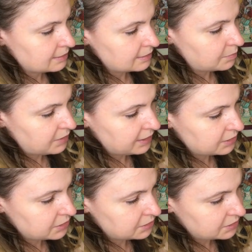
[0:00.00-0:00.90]
the
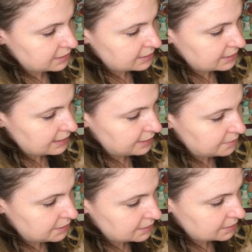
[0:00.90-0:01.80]
pictures to see how
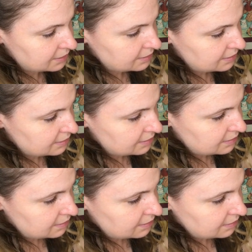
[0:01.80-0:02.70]
this
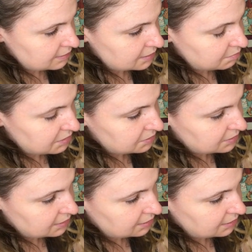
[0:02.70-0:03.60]
is supposed
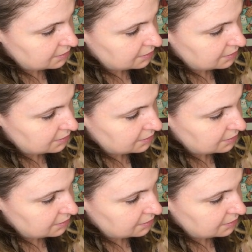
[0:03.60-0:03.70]
to go.